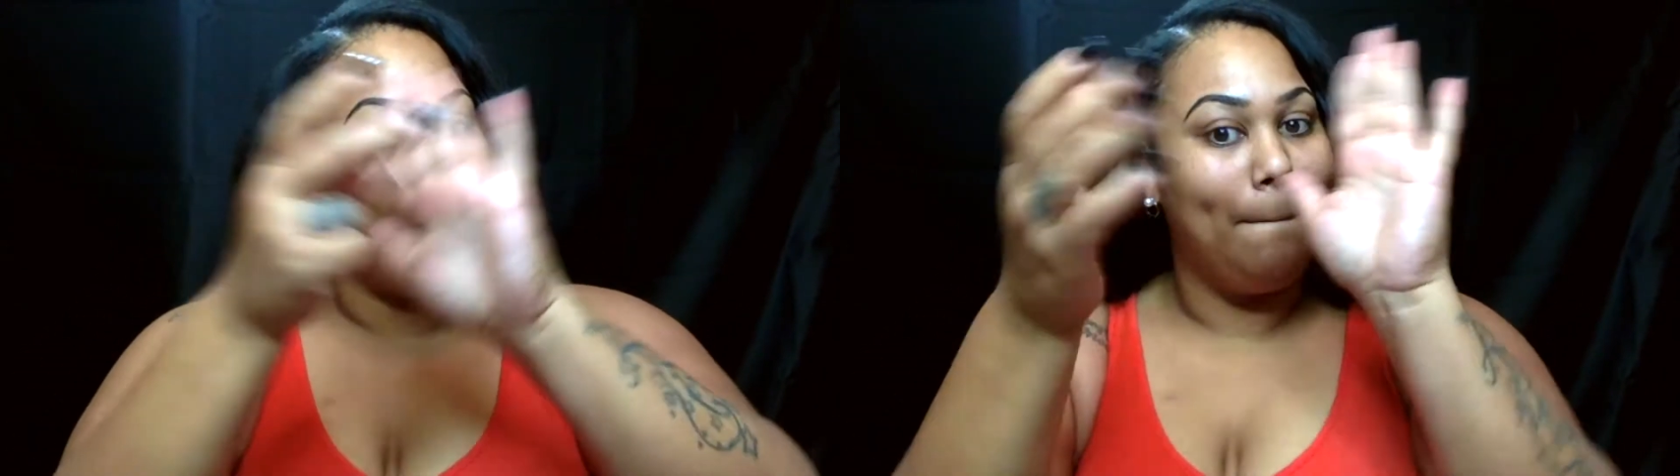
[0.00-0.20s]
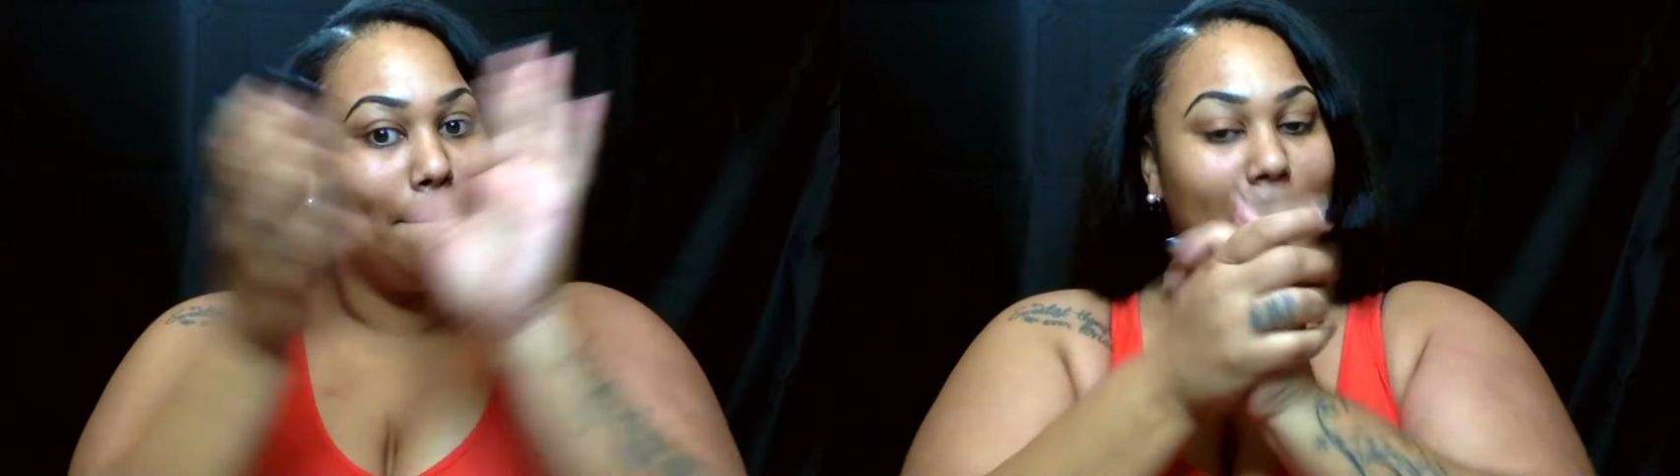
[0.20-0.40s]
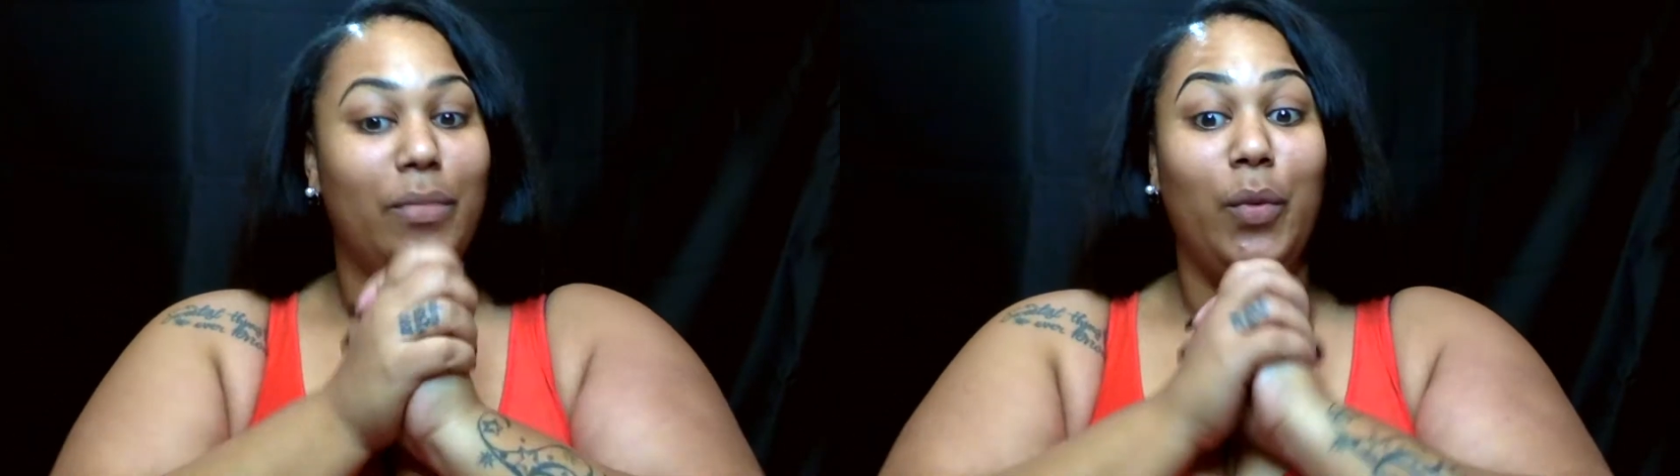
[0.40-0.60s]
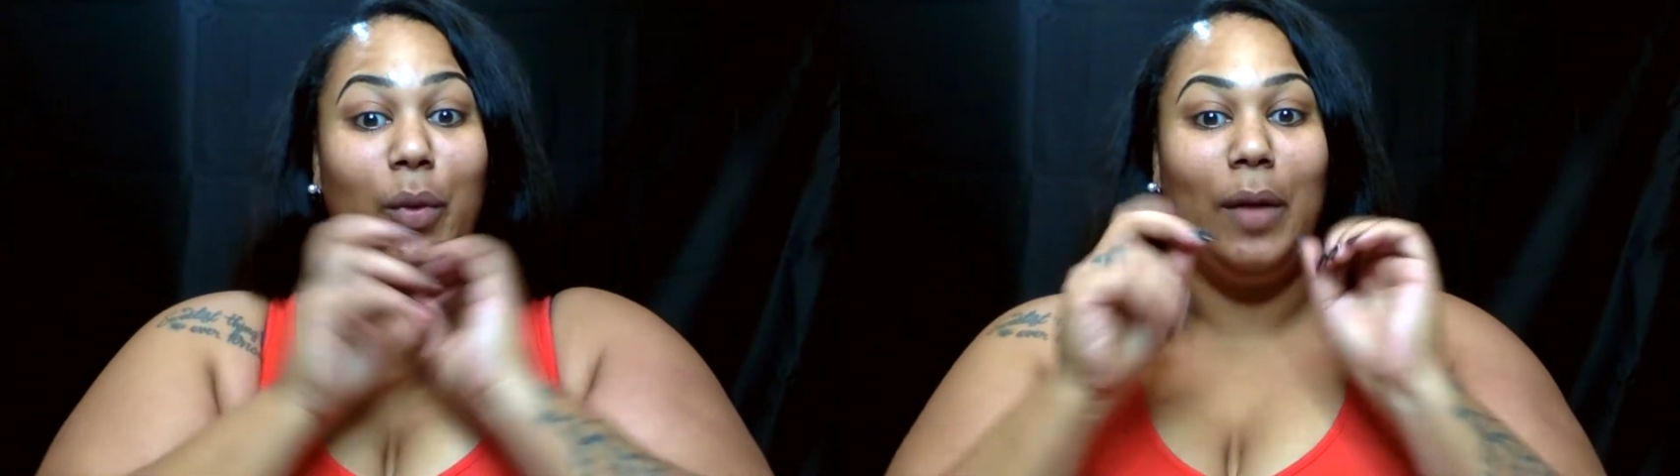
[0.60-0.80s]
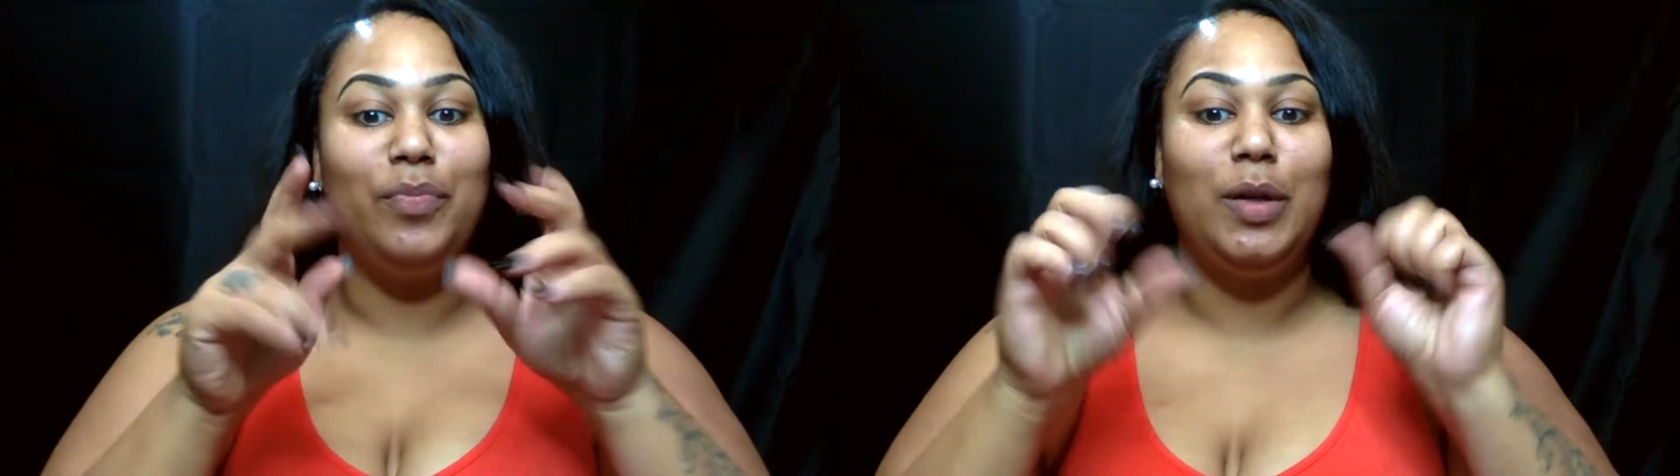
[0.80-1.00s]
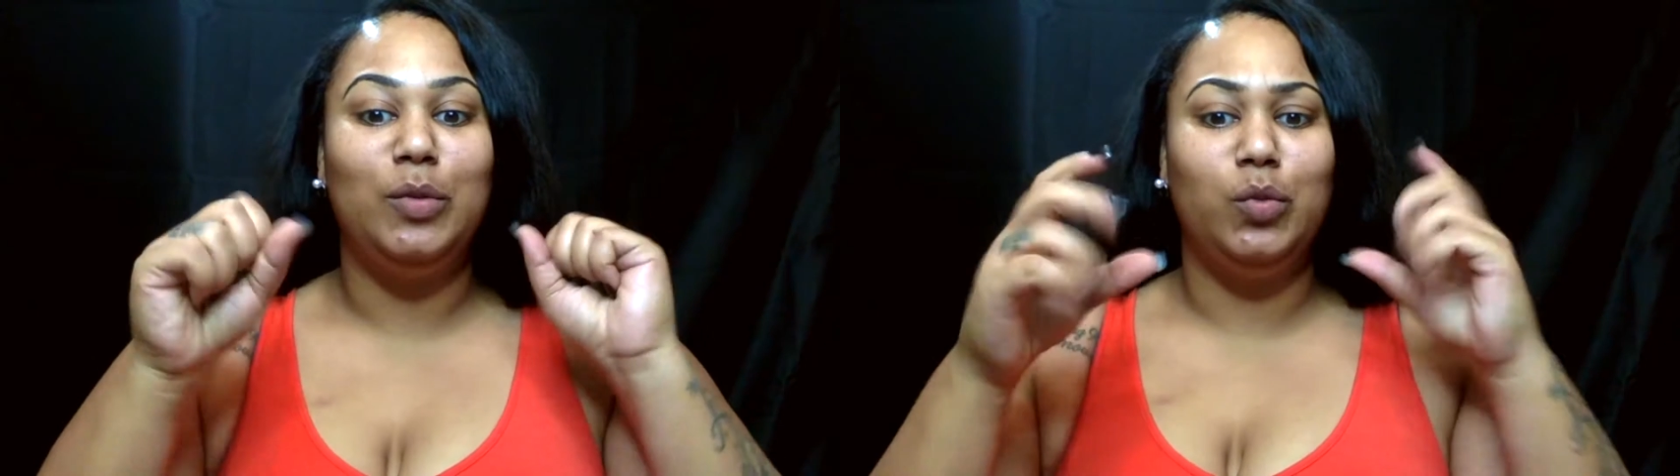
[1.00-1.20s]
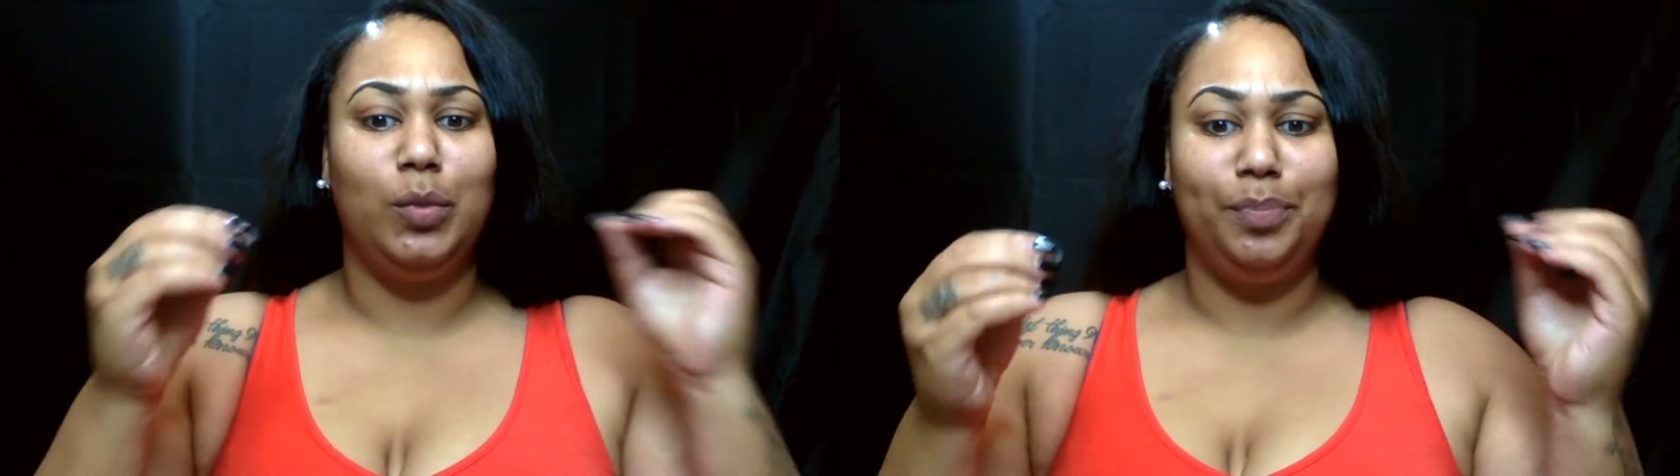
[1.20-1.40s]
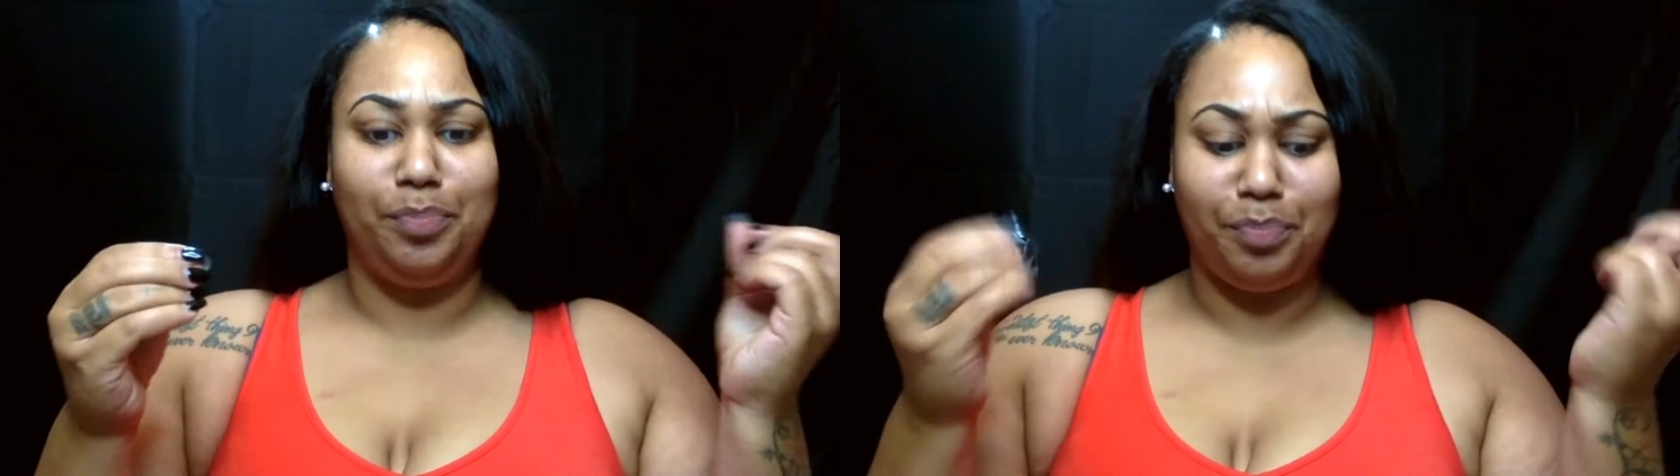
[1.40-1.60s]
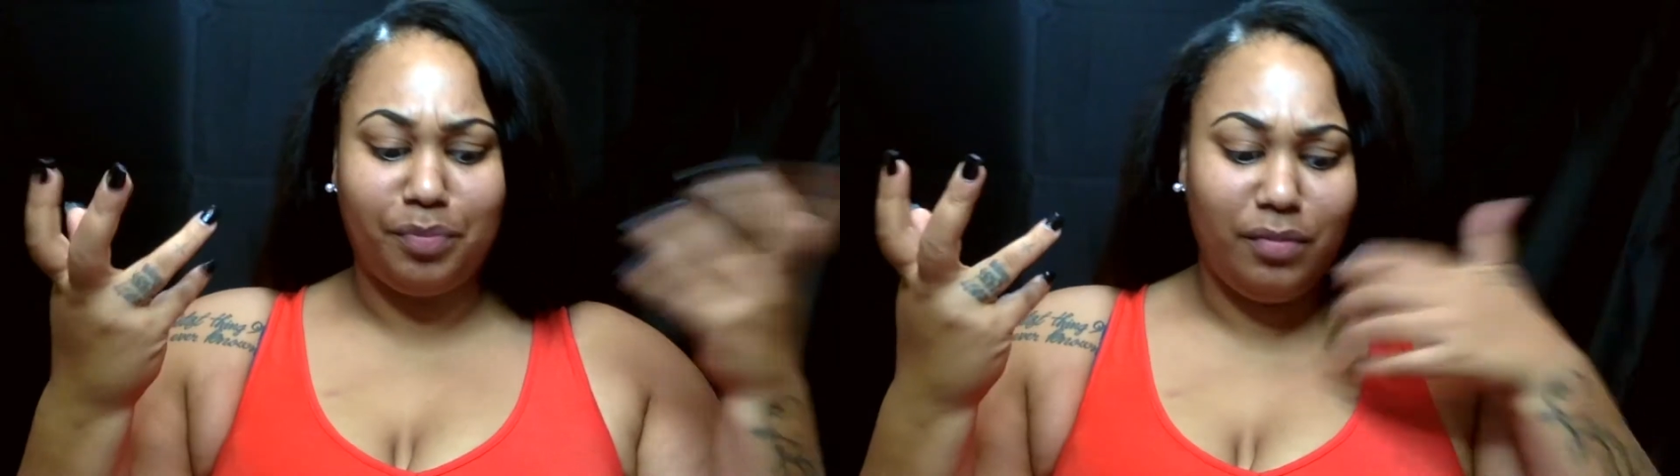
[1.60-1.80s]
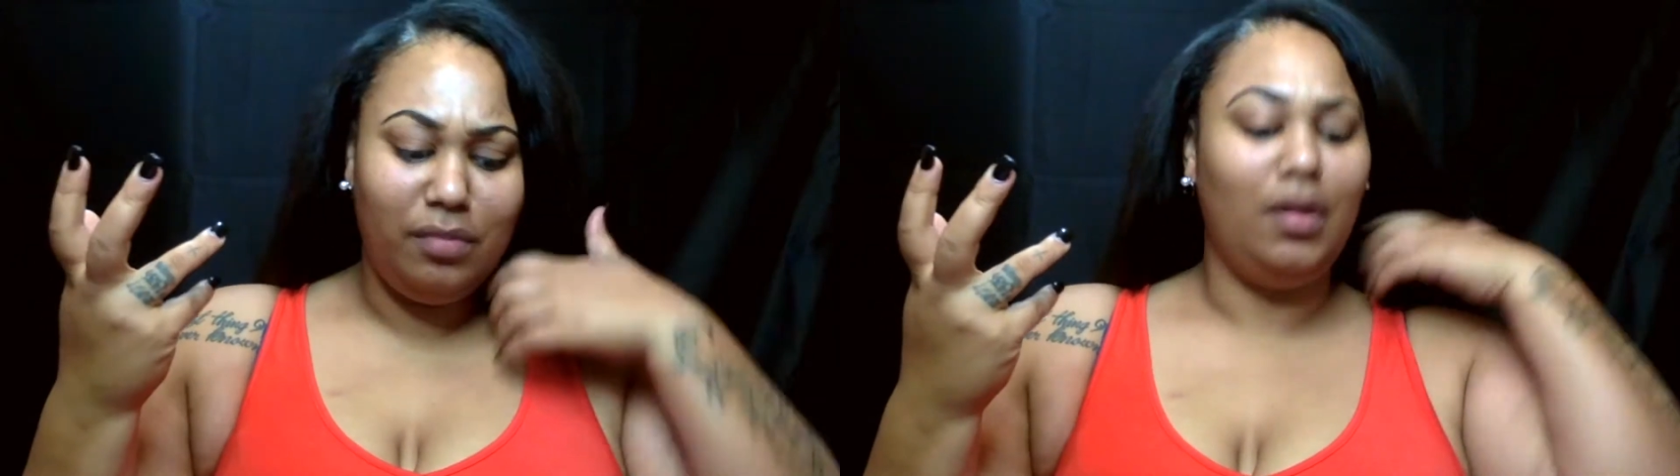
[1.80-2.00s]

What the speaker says: a video. Okay? So,